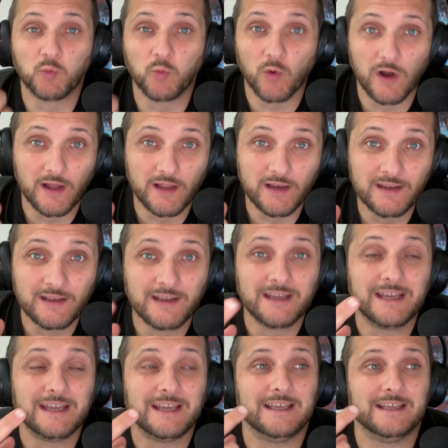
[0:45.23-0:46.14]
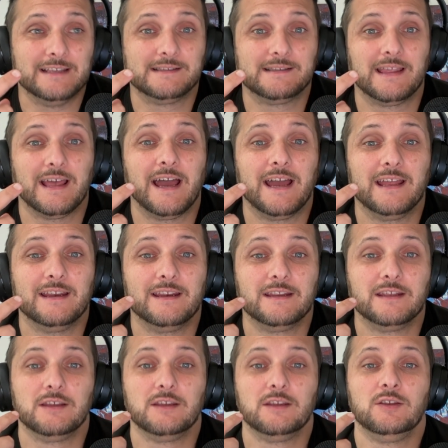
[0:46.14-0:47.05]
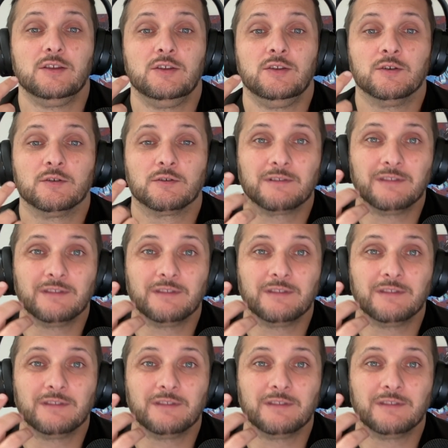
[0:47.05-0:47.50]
One is that your